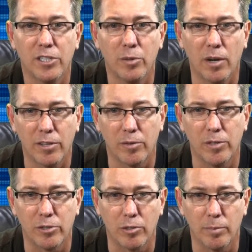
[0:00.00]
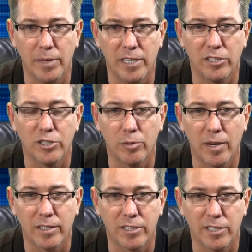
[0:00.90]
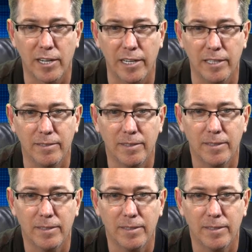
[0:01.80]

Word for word: to other internal pages throughout the site